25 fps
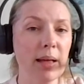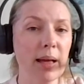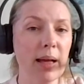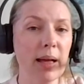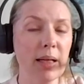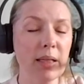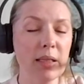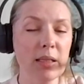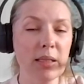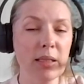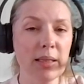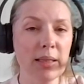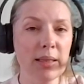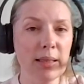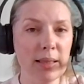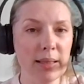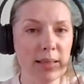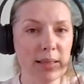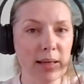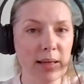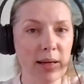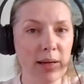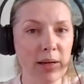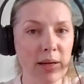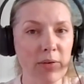actually
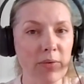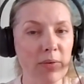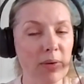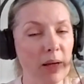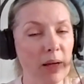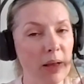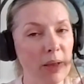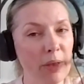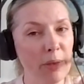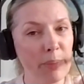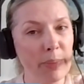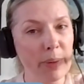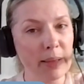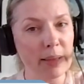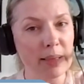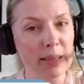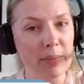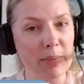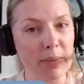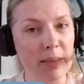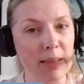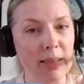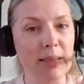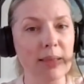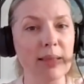these kind of health
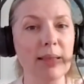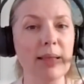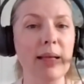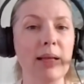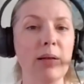pandemics